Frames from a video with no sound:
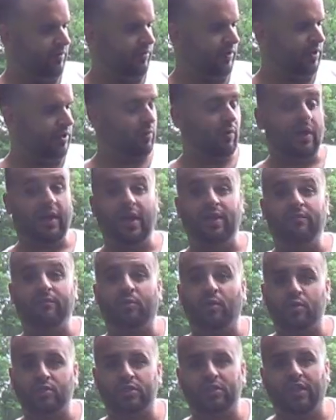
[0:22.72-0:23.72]
reason why I haven't
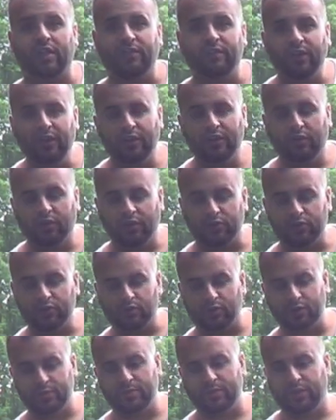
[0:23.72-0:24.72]
posted any
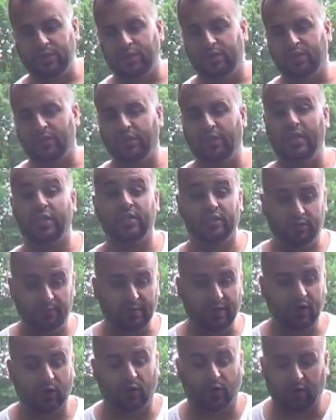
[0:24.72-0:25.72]
videos is
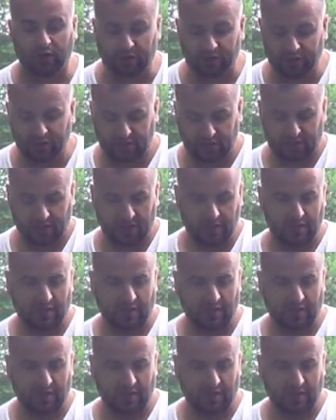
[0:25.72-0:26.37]
because